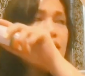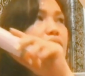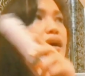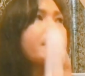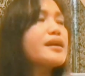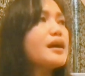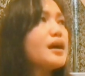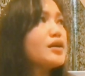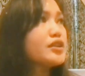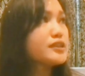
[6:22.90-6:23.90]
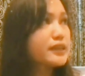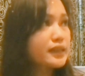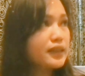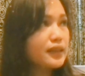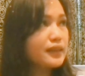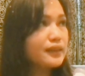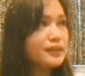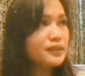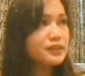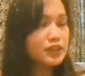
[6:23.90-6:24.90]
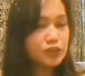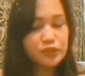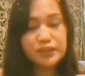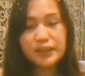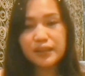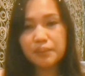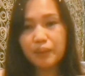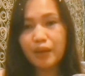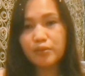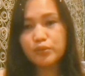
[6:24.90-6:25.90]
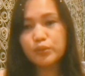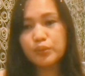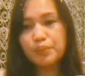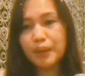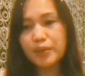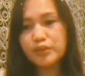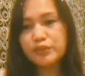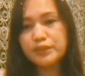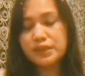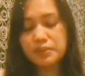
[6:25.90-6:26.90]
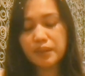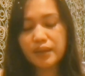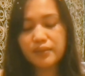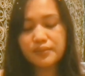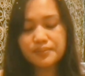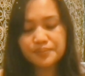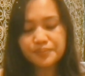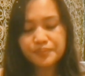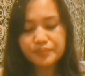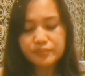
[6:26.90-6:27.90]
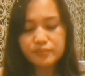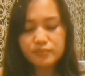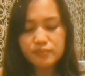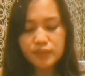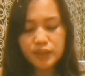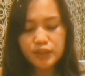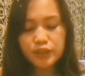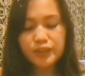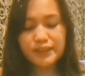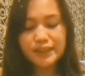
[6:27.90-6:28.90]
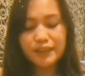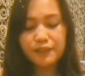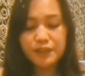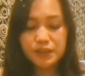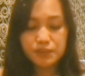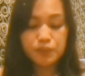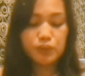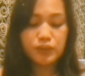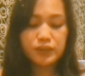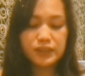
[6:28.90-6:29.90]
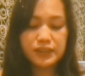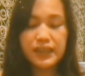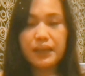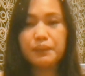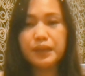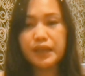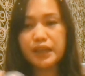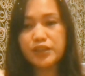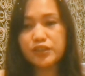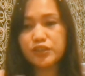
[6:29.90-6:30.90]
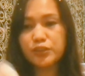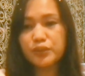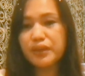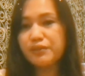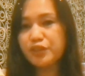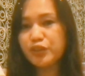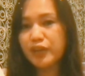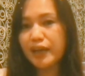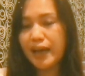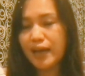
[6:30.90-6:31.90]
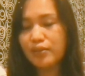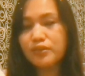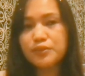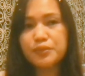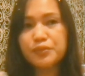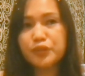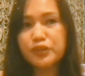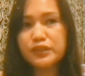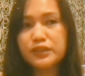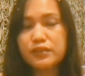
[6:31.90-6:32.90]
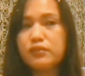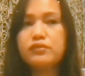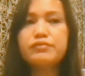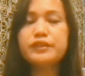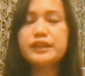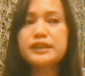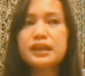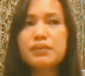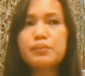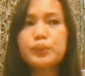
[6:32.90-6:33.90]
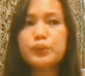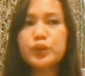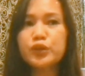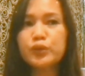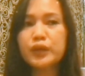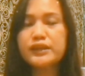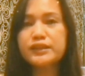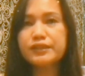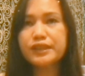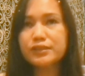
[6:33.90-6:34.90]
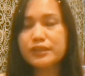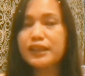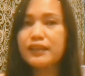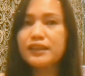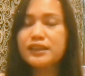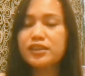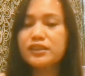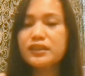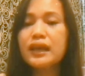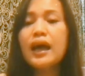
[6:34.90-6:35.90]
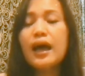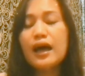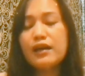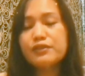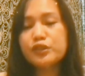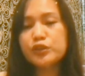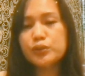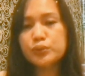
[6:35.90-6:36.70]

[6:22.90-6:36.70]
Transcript: how do you say it? A little citrusy and powdery smell. So it's invisible, easy application. So whenever you are out, for example, you're at the restaurant and then suddenly after you